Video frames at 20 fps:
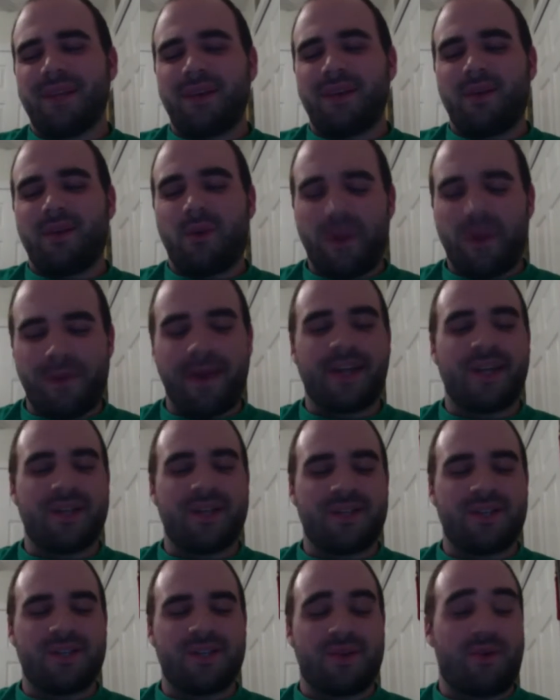what am I going
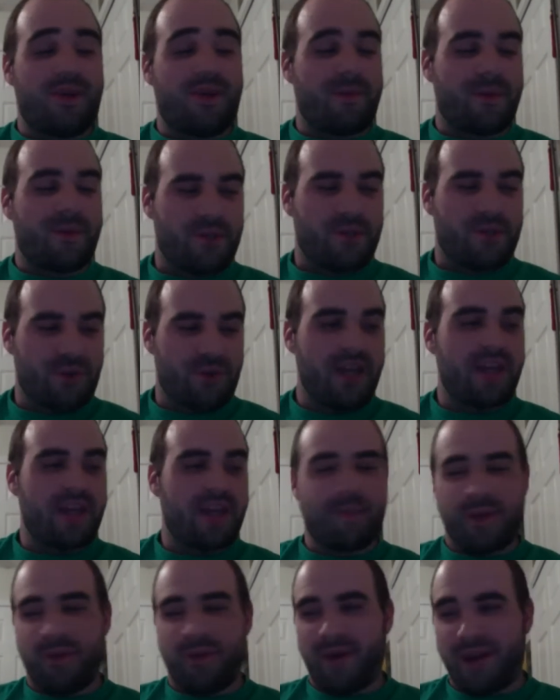to do? Well, I'm going to drink, I'm
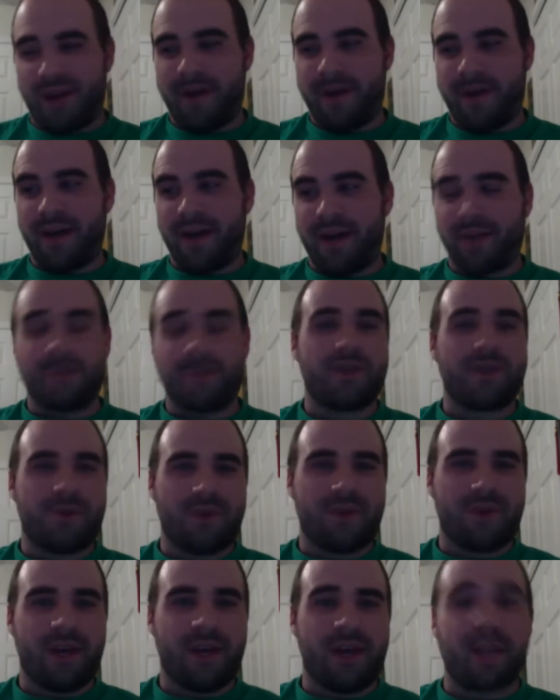going to write about, I'm going to do
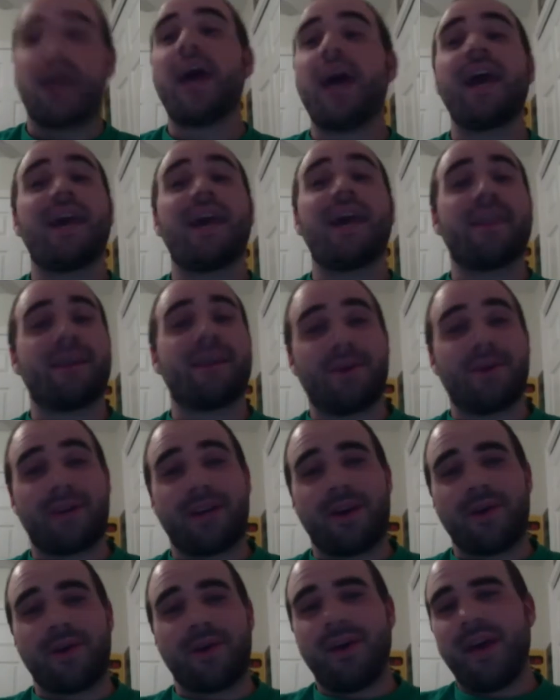it again. Hey, there we
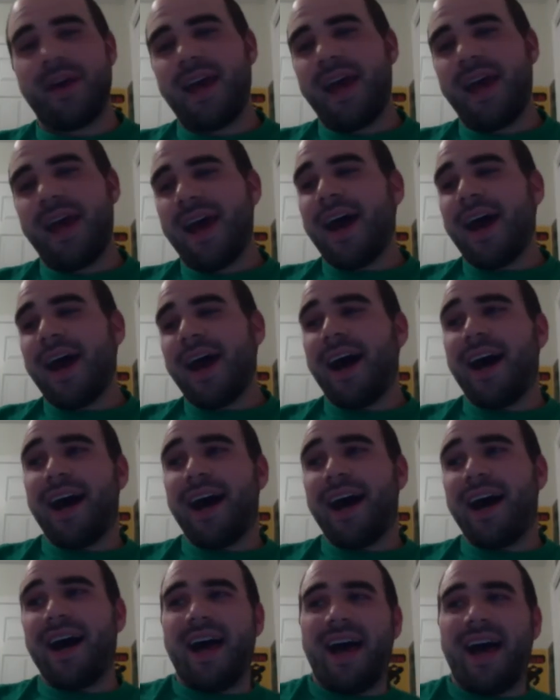go.
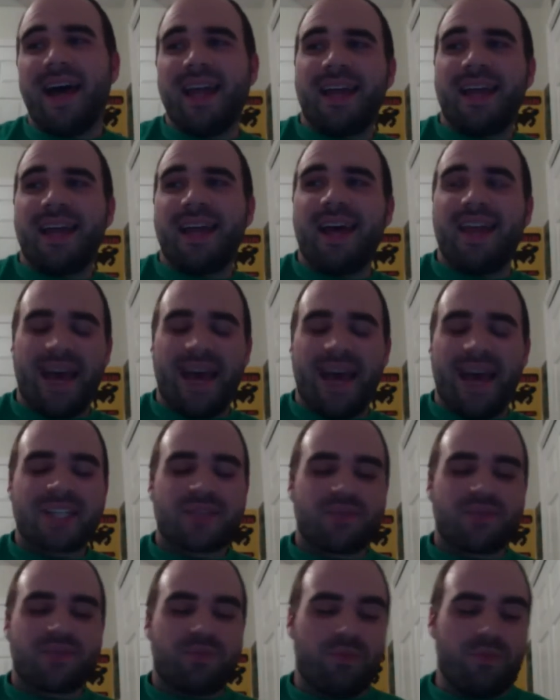And
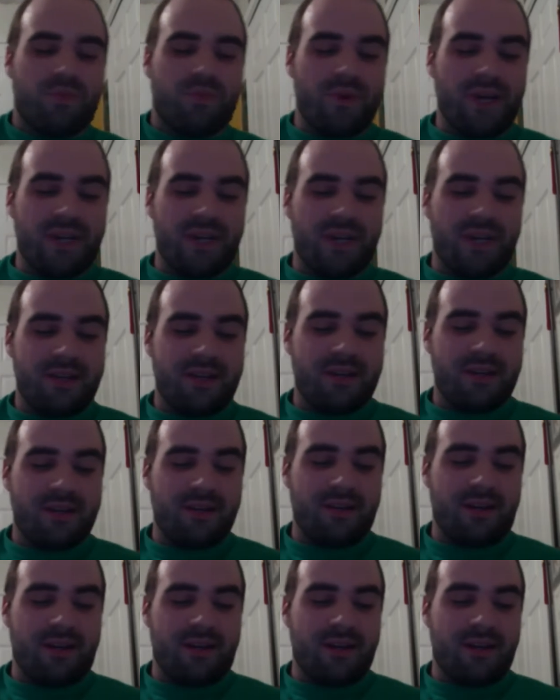that's
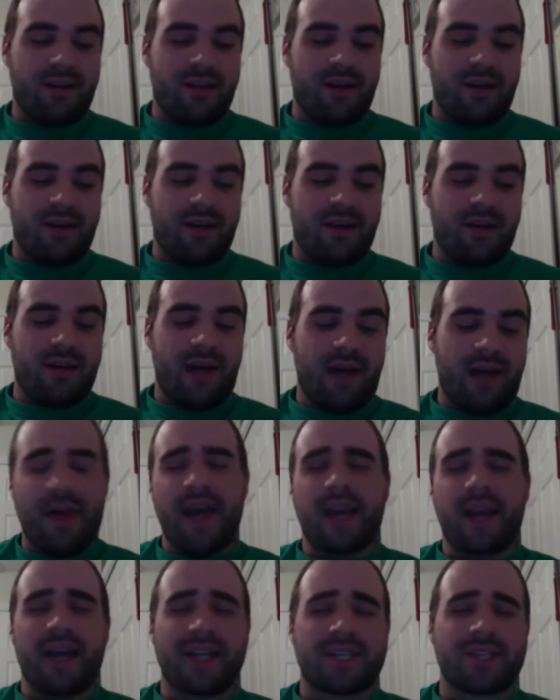how
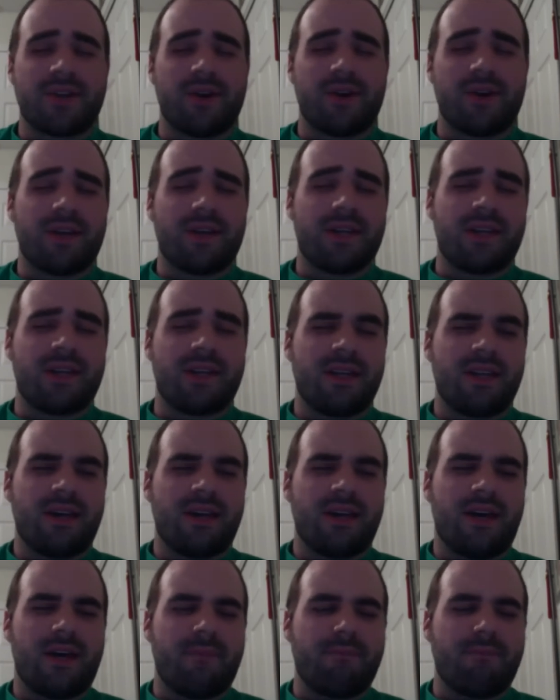that got started.
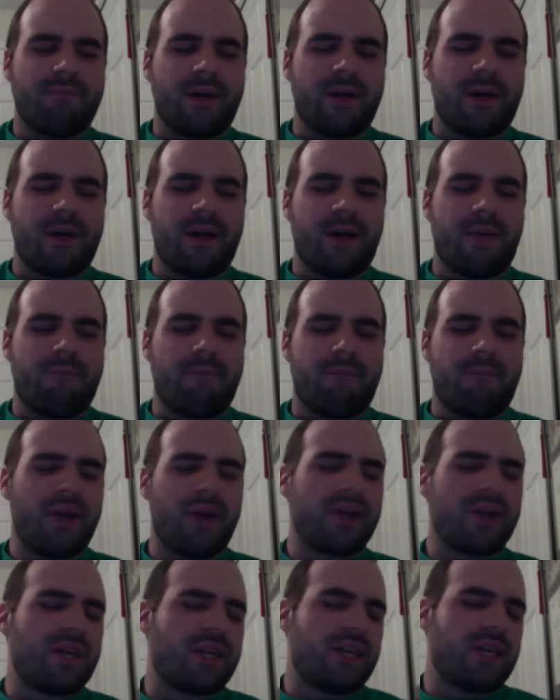
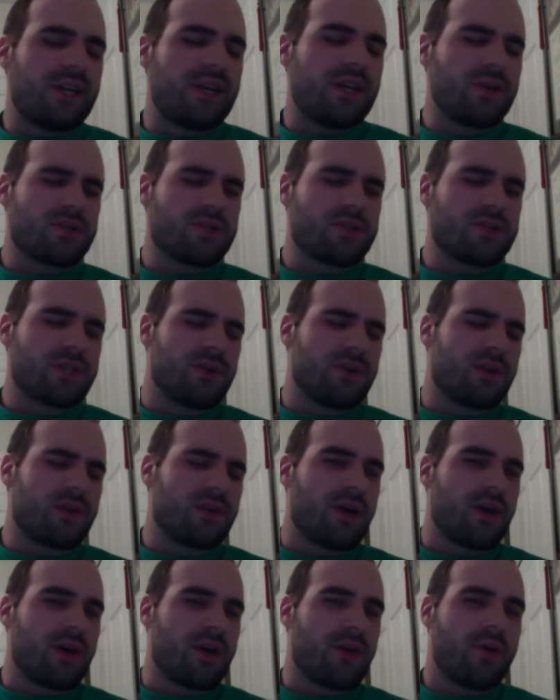About a year or so
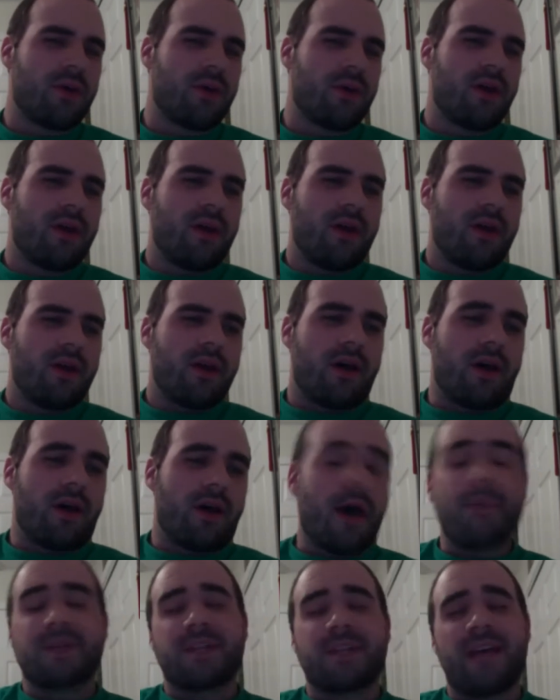ago,
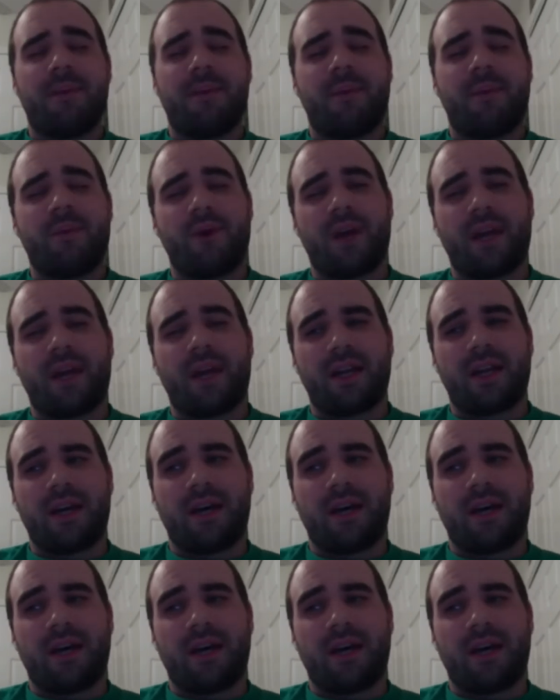up to that point,